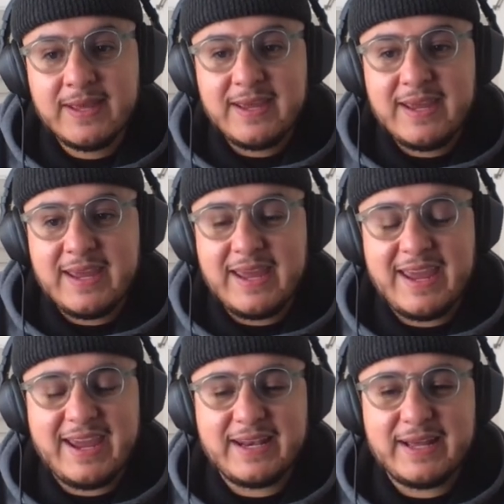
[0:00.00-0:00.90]

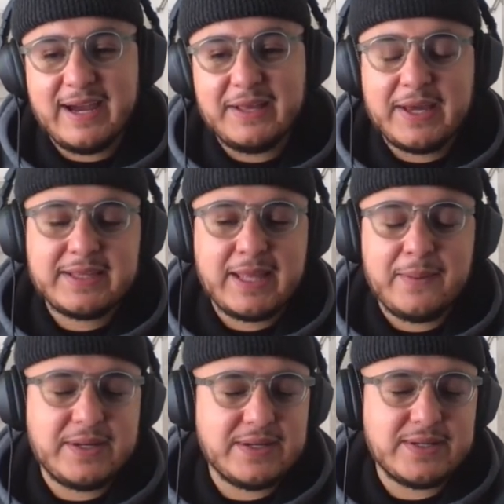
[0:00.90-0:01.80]
And I like that
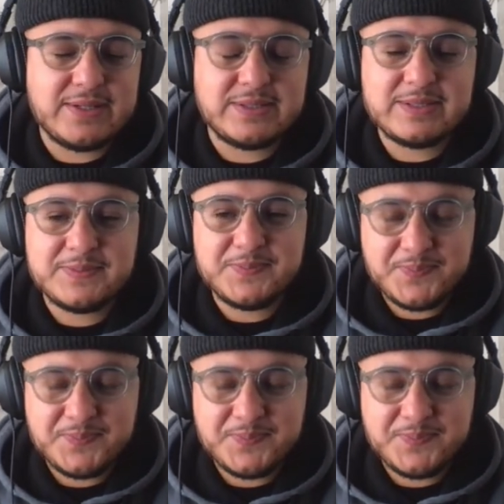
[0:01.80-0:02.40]
because